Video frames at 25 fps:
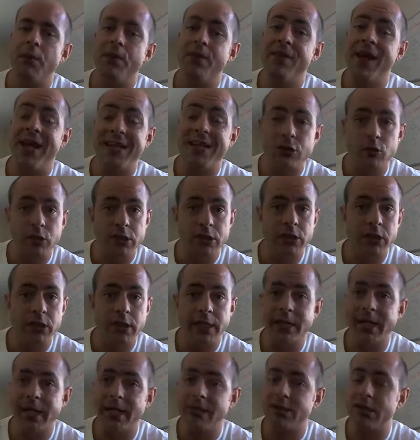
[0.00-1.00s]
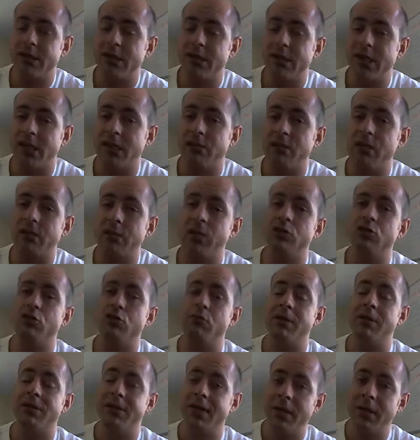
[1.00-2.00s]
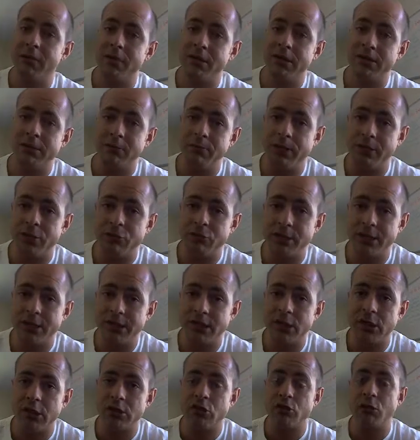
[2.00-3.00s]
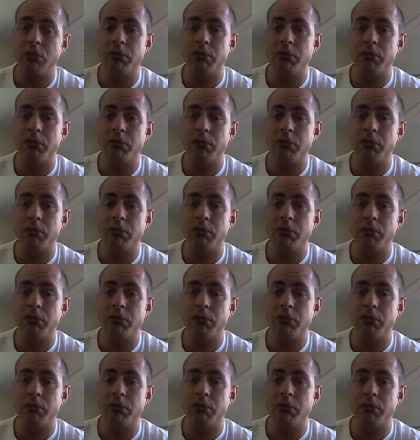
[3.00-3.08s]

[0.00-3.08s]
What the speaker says: that's when you're going to get success, because your metabolism increases,